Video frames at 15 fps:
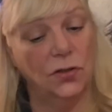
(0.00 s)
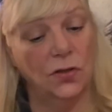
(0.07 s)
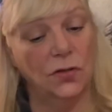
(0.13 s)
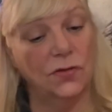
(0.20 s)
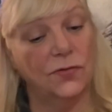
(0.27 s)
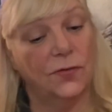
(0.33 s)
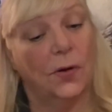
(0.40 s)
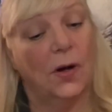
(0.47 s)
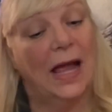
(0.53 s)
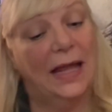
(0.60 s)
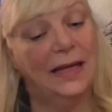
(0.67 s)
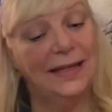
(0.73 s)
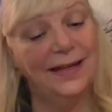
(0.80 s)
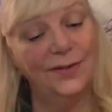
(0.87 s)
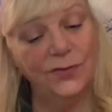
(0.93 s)
news for
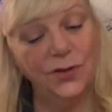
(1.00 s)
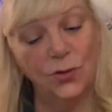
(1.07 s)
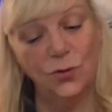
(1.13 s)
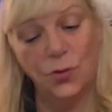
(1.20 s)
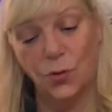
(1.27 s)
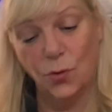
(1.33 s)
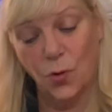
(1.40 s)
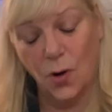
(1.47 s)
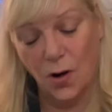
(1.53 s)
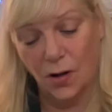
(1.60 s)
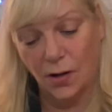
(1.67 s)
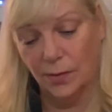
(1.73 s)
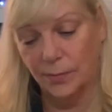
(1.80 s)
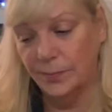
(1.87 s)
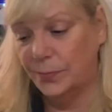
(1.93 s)
any of you who
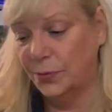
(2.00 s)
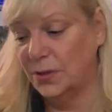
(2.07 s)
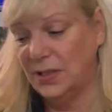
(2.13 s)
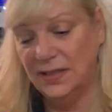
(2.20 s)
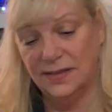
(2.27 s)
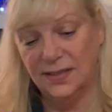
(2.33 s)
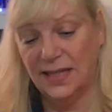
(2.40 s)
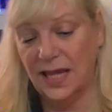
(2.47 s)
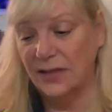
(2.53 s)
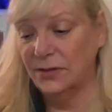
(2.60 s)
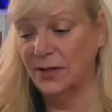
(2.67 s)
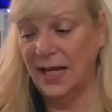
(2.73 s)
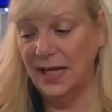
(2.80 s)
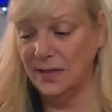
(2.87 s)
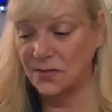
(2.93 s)
are putting
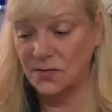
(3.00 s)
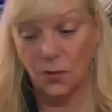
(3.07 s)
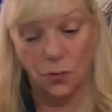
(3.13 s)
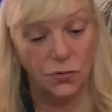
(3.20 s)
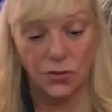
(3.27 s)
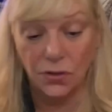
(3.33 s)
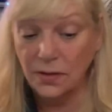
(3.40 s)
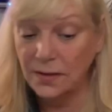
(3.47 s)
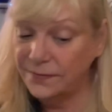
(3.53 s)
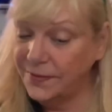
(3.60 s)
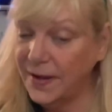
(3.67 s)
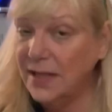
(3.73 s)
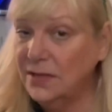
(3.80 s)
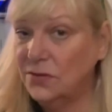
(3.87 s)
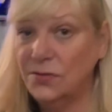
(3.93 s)
together a social
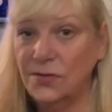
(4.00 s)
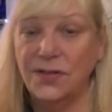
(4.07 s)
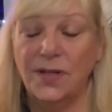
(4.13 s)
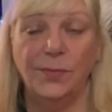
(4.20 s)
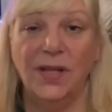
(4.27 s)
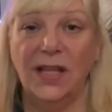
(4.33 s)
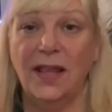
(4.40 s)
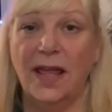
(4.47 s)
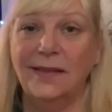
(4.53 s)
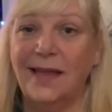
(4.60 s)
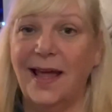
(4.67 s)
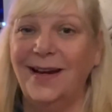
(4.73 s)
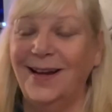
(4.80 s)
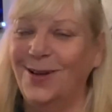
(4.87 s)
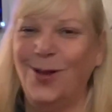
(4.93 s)
event or something like
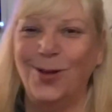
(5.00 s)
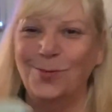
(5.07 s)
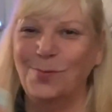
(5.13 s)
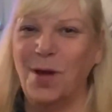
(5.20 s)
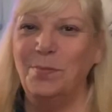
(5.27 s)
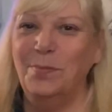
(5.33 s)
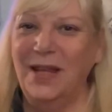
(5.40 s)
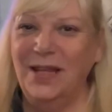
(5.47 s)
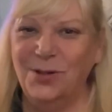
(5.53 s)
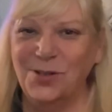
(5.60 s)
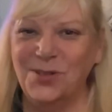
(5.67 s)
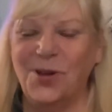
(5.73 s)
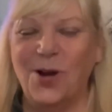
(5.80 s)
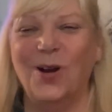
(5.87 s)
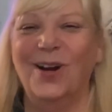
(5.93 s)
that. I call it my
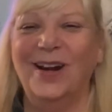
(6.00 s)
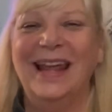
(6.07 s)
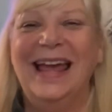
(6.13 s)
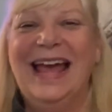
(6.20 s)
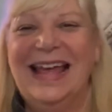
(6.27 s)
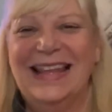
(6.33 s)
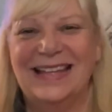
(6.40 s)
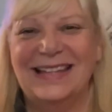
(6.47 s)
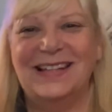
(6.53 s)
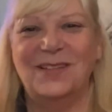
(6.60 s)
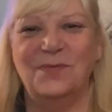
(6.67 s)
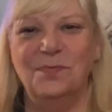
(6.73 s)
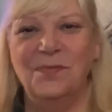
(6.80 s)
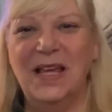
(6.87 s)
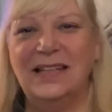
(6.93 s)
baker's card. This
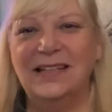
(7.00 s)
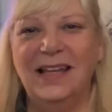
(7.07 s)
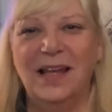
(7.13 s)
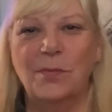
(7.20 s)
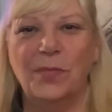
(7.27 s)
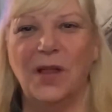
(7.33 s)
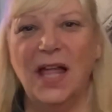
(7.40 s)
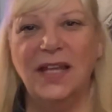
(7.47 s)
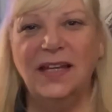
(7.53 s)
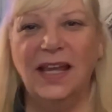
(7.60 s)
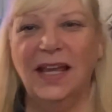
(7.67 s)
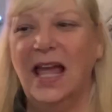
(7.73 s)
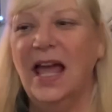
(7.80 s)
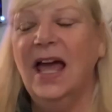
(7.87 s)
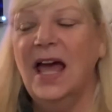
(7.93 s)
is mixing and
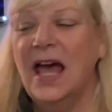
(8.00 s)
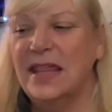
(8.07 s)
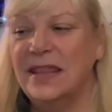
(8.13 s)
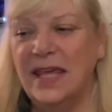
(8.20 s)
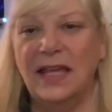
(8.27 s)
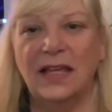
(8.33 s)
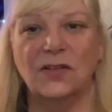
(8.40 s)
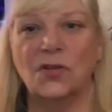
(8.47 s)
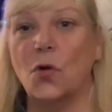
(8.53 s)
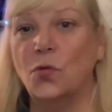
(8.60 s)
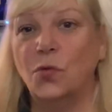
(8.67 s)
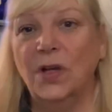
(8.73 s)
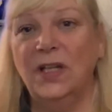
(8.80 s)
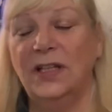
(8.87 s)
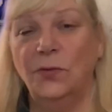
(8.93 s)
blending things
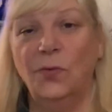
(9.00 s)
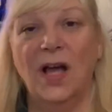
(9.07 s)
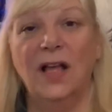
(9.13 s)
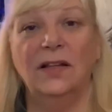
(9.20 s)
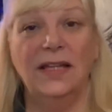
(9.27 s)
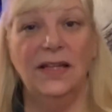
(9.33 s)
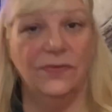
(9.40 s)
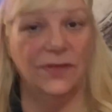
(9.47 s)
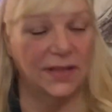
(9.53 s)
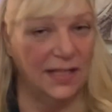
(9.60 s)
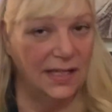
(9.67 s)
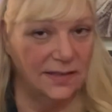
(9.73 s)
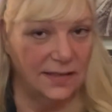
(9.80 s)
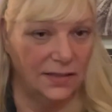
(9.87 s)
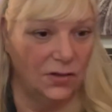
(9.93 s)
really well, even
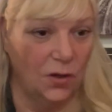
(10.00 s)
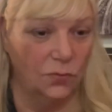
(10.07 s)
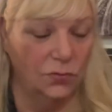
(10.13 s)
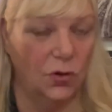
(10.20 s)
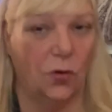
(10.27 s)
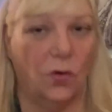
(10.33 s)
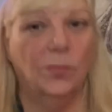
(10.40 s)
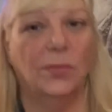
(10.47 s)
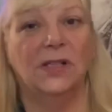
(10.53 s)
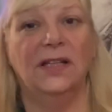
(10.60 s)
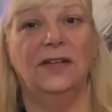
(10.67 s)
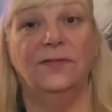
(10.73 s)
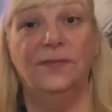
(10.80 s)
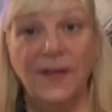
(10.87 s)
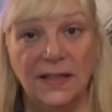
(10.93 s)
things that don't
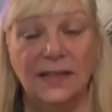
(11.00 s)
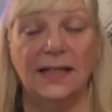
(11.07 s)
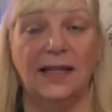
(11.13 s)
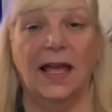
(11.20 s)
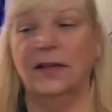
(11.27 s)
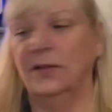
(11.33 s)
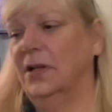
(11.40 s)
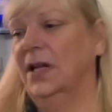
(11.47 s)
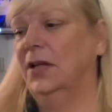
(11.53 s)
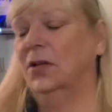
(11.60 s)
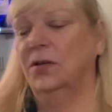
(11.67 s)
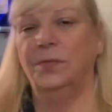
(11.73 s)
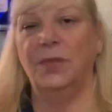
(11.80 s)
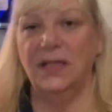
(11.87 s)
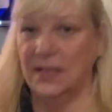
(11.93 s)
normally fit together. It
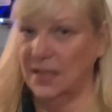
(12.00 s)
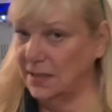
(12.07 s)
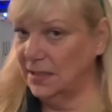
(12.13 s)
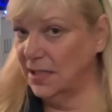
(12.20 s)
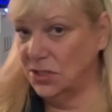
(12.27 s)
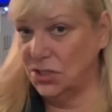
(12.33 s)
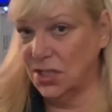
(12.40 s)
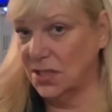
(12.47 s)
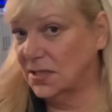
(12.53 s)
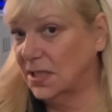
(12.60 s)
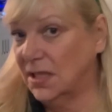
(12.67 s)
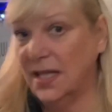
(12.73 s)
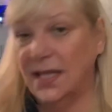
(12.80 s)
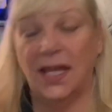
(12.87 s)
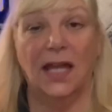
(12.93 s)
could be that it's just
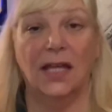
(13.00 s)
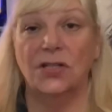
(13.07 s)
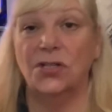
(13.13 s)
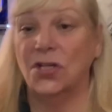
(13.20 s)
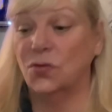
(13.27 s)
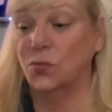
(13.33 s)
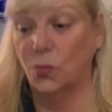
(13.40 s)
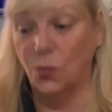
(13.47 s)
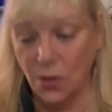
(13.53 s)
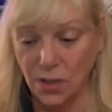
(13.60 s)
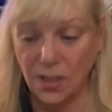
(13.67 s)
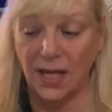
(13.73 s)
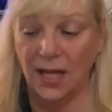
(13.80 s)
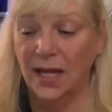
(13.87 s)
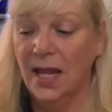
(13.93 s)
clicking, it's just
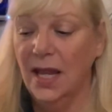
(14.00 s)
working,